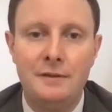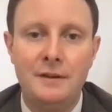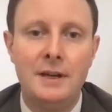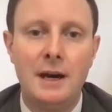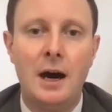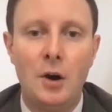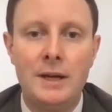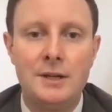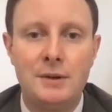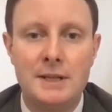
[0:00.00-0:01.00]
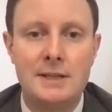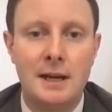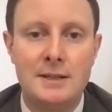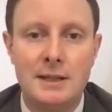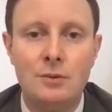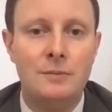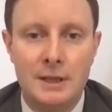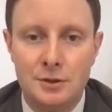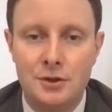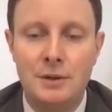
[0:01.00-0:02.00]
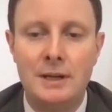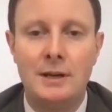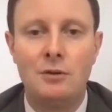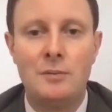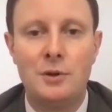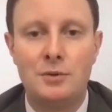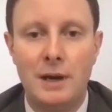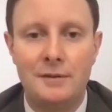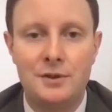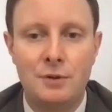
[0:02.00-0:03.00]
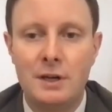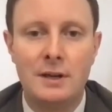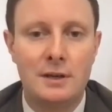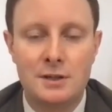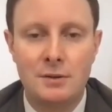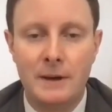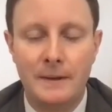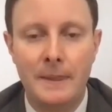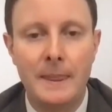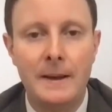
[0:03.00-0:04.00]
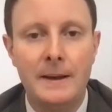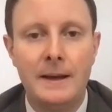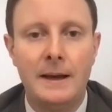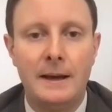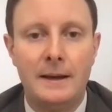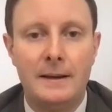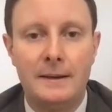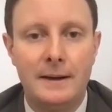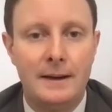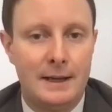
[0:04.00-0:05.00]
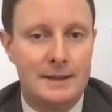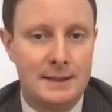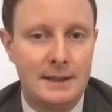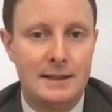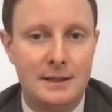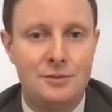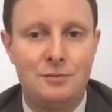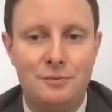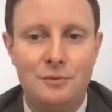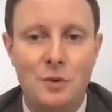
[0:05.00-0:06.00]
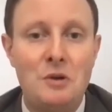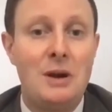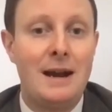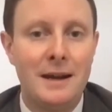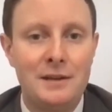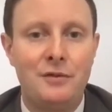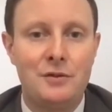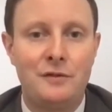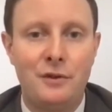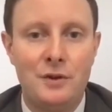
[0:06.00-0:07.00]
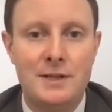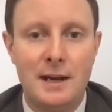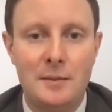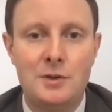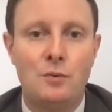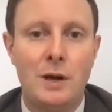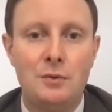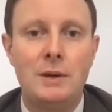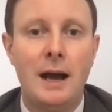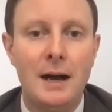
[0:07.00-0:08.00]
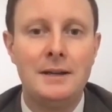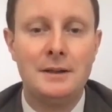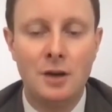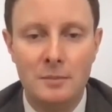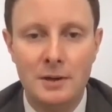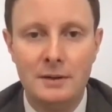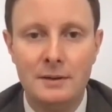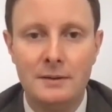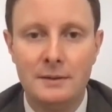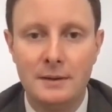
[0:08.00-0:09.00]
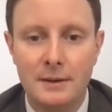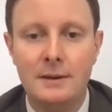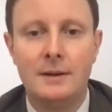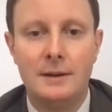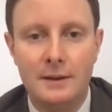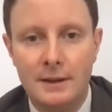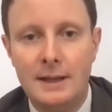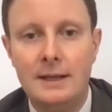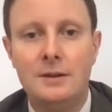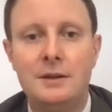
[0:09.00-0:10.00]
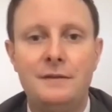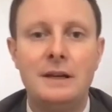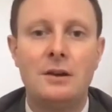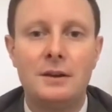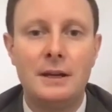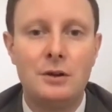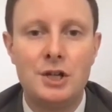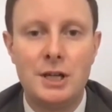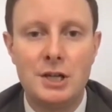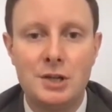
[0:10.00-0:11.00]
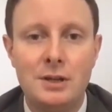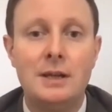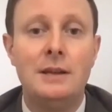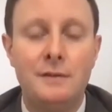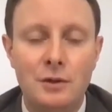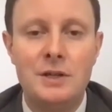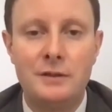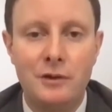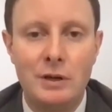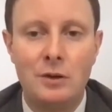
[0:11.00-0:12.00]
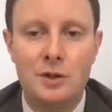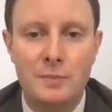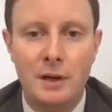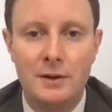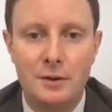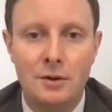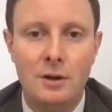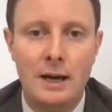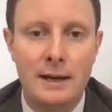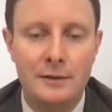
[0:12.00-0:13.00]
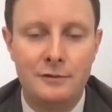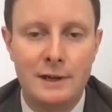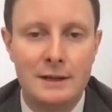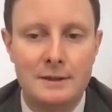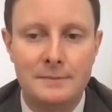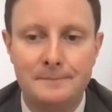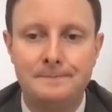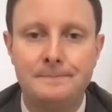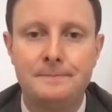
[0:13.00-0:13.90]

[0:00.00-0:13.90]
and we defend our interests as EU in the trade agreement we have struck and so on. And I think we realized for the first time what we had in common in a difficult negotiation, even with a very close partner, ally and friend.